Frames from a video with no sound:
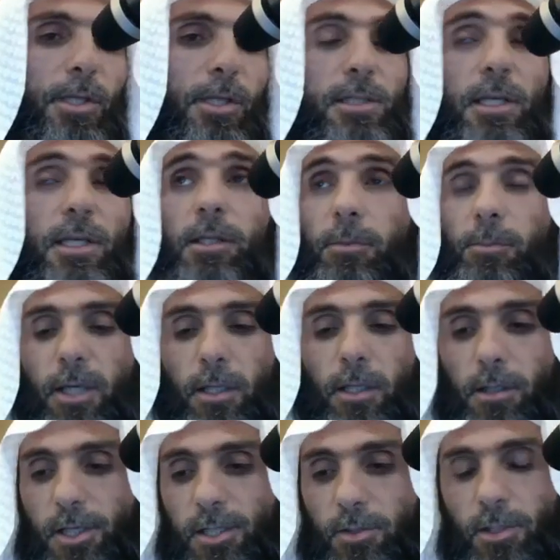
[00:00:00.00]
it is. Like, may
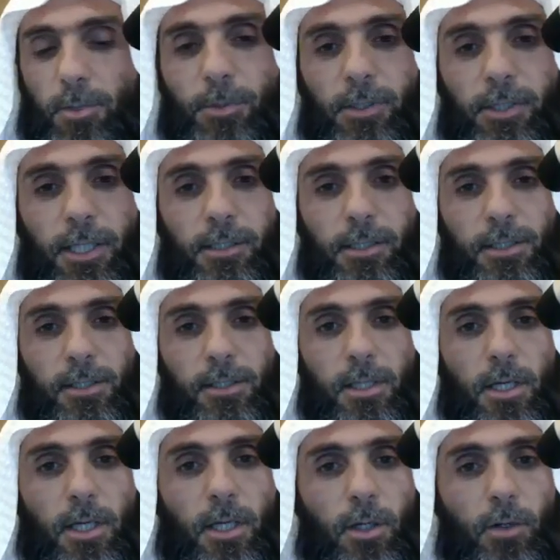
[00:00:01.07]
Allah Azza wa Jalla protect us
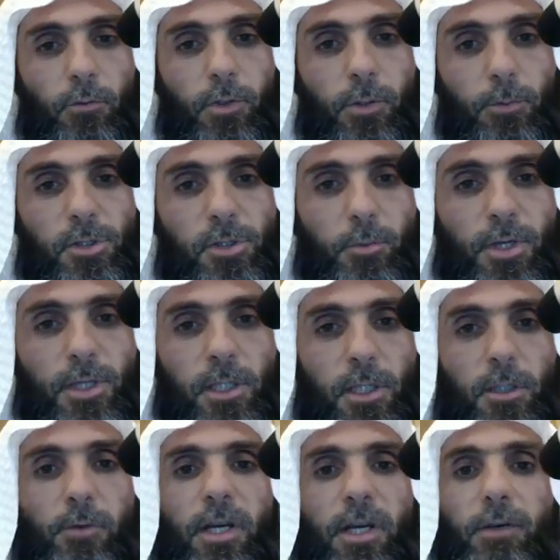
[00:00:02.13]
from the squeeze of
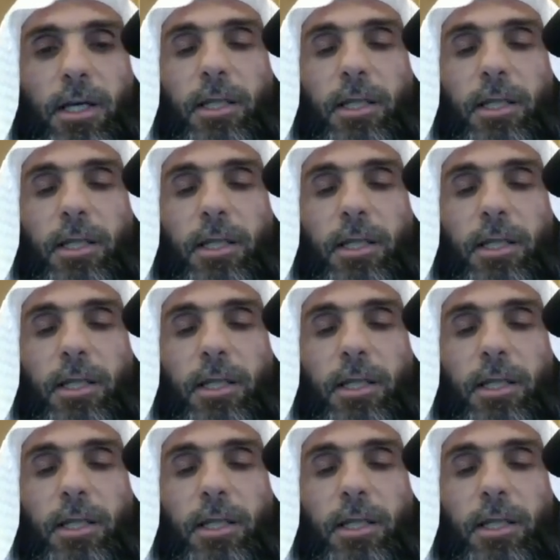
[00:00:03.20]
the grave.